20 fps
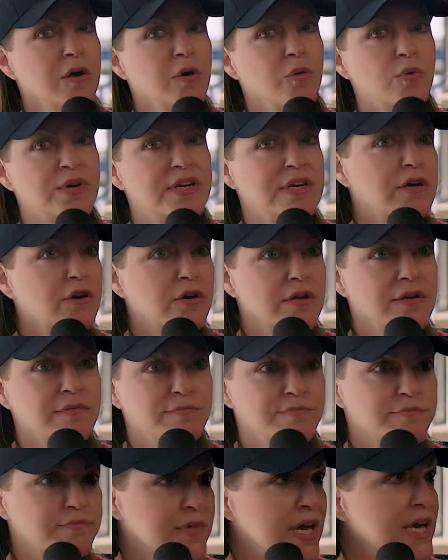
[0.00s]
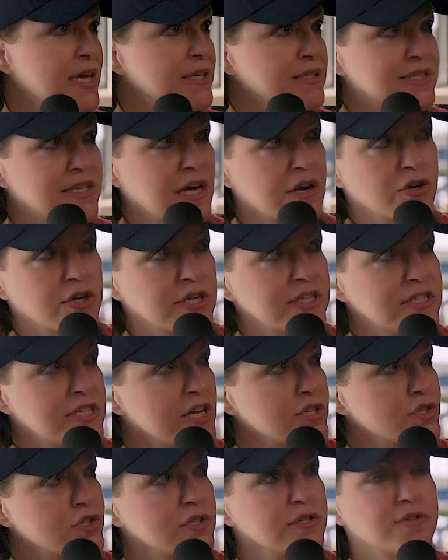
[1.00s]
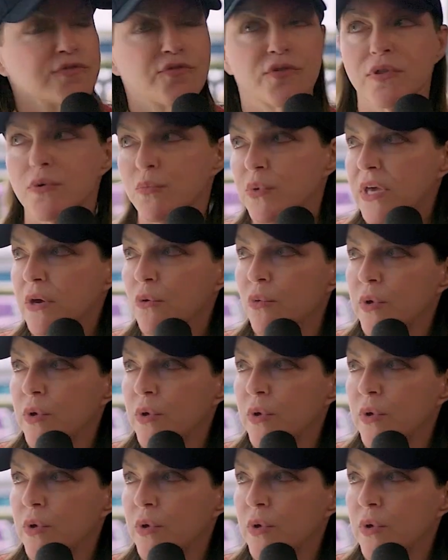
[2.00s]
We set our intentions for the week.